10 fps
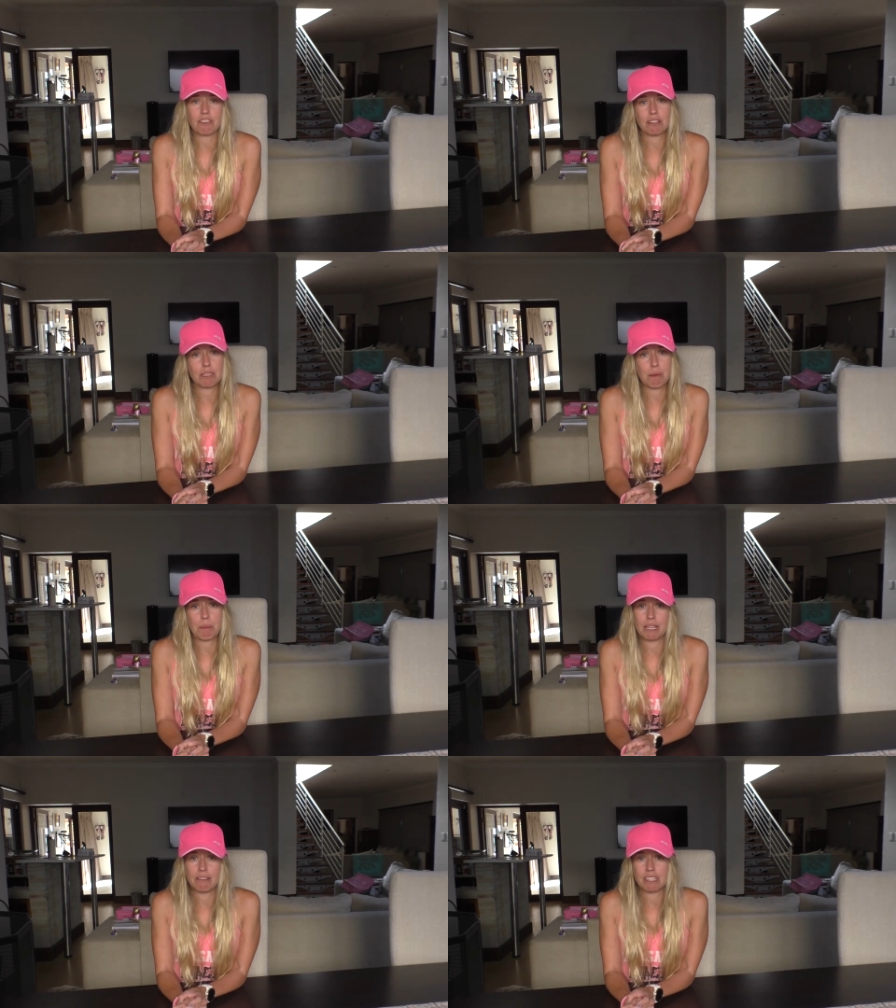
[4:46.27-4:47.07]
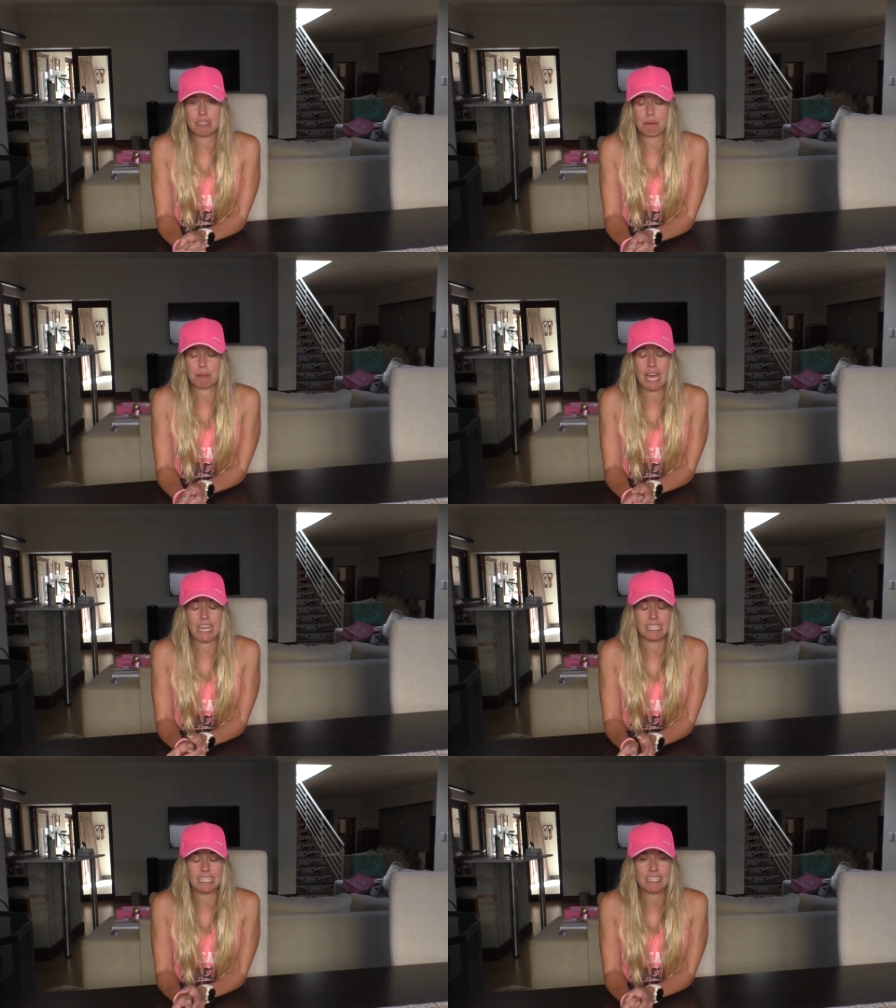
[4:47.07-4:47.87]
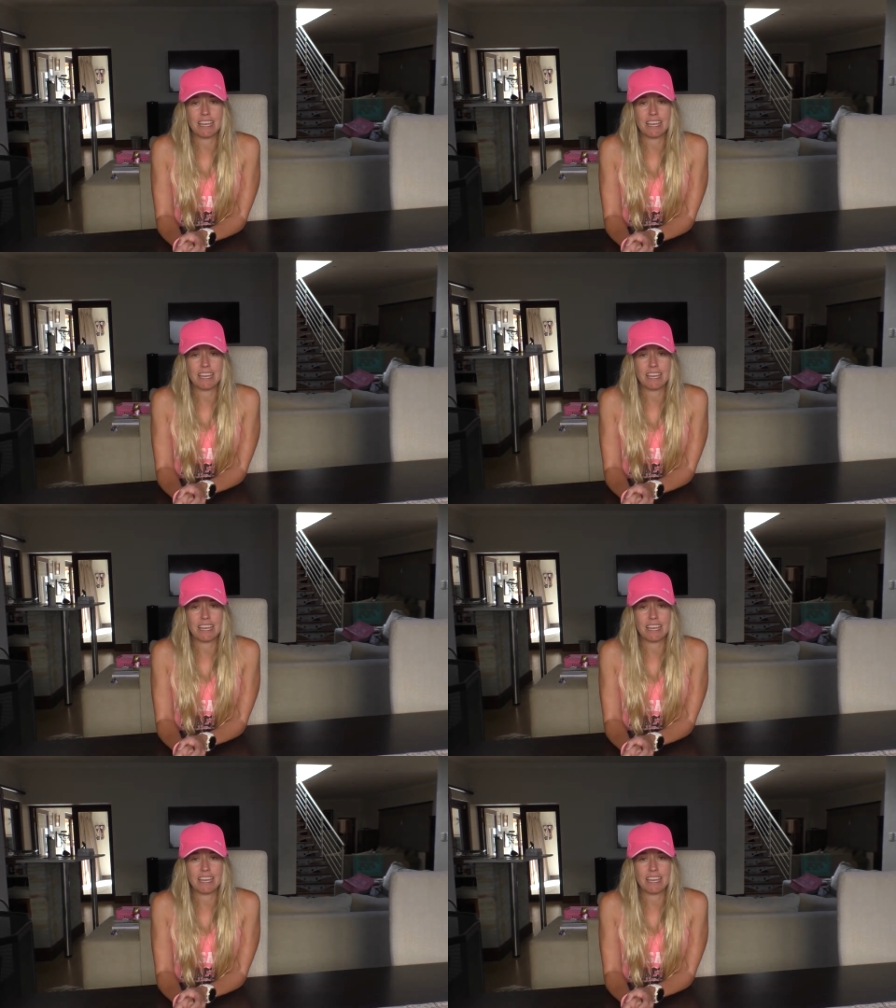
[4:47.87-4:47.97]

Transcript: you know, some people loved it, some people hated it.